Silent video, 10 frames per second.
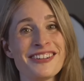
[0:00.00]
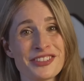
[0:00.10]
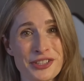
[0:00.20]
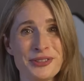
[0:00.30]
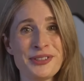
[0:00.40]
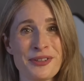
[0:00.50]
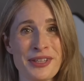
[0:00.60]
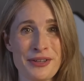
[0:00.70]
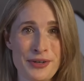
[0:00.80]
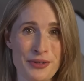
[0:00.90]
are cool
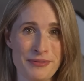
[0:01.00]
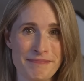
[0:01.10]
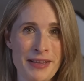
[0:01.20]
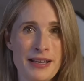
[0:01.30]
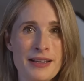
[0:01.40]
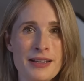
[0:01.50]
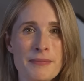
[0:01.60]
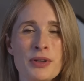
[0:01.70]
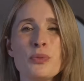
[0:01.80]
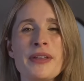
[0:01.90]
on their own,
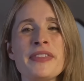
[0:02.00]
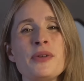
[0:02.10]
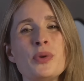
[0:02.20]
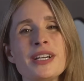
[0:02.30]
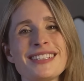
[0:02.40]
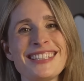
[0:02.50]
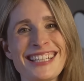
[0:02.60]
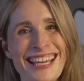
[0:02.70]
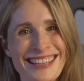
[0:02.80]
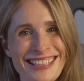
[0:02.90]
but when they work
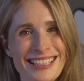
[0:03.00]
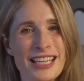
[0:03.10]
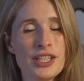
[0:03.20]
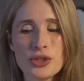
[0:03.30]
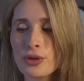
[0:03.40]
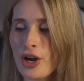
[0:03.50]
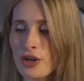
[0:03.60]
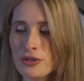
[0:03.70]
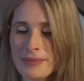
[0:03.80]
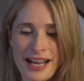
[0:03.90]
together, your
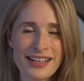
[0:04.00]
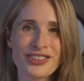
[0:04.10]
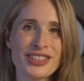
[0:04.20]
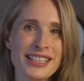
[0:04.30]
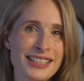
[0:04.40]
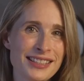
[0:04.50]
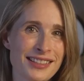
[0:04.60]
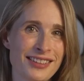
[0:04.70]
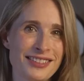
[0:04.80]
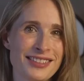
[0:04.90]
home actually
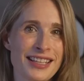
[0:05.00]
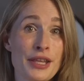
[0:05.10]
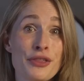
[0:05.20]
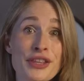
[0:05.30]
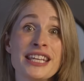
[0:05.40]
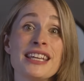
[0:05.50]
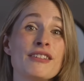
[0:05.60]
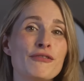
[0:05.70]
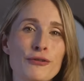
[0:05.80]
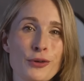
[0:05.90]
starts
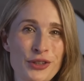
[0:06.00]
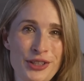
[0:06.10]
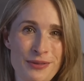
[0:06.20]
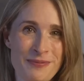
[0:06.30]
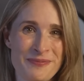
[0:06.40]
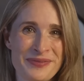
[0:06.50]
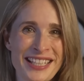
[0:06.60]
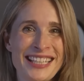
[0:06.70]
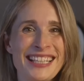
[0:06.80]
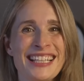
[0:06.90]
thinking for you.
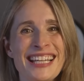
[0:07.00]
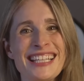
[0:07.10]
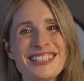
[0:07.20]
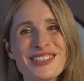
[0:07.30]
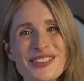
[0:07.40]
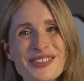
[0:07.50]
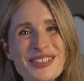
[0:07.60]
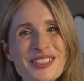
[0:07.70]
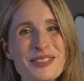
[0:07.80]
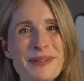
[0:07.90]
It's not
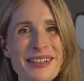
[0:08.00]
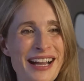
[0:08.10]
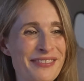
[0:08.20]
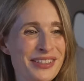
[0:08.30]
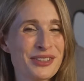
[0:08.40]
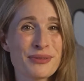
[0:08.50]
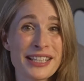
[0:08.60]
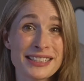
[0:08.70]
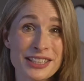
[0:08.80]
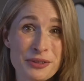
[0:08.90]
just about having the
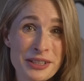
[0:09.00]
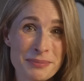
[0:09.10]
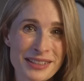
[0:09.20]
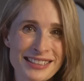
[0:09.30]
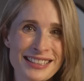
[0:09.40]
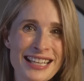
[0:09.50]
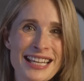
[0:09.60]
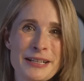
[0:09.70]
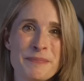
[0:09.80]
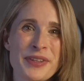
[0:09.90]
right equipment,
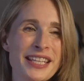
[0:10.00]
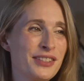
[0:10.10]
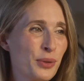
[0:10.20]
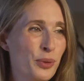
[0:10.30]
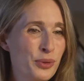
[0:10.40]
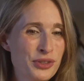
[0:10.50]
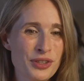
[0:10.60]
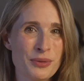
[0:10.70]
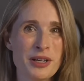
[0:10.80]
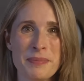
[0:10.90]
it's
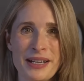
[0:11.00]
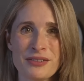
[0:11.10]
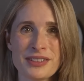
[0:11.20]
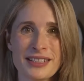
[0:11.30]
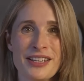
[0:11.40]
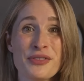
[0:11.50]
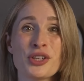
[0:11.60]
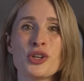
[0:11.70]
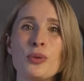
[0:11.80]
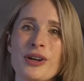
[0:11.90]
also about
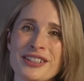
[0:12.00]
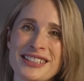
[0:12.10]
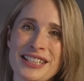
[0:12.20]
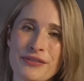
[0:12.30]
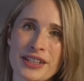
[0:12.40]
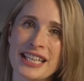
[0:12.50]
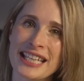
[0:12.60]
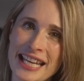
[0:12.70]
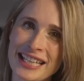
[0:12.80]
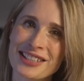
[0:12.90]
the quality of the
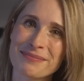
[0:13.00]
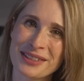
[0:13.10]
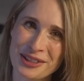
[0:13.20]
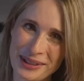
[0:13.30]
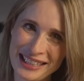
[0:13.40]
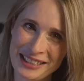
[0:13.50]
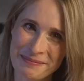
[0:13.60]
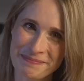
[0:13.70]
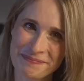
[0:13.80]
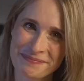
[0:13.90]
connection between
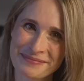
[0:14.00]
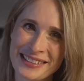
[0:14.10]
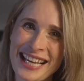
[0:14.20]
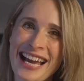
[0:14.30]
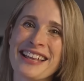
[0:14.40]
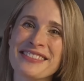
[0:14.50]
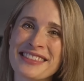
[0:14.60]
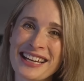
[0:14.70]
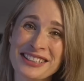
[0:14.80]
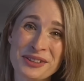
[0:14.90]
them.
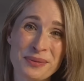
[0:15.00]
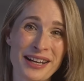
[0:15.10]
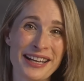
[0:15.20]
And that's